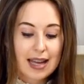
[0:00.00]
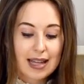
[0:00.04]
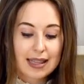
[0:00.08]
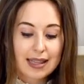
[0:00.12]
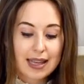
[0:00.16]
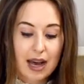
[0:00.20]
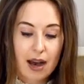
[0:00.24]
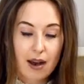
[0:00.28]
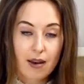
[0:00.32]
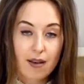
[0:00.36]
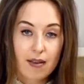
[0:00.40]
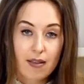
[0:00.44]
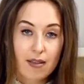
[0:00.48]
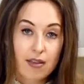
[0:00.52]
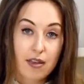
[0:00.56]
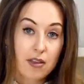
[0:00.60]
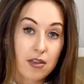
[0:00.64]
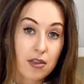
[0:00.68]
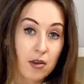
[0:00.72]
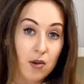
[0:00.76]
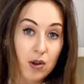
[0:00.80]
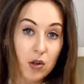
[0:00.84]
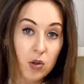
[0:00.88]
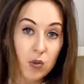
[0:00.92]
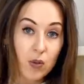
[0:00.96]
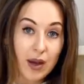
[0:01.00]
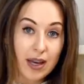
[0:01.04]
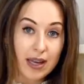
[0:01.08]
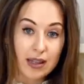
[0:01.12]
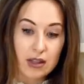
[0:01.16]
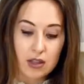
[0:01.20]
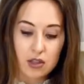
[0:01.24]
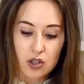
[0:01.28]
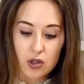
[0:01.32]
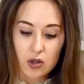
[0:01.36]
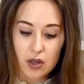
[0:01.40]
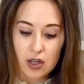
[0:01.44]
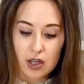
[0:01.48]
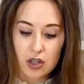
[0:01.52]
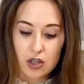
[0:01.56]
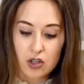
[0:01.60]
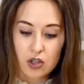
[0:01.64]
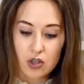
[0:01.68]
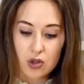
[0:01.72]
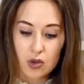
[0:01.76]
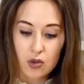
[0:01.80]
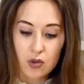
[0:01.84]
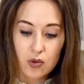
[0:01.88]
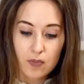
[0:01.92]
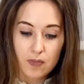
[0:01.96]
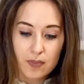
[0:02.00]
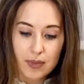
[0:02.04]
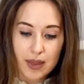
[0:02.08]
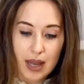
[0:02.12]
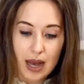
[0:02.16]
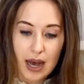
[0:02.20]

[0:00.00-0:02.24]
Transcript: Now, the third way that you can do,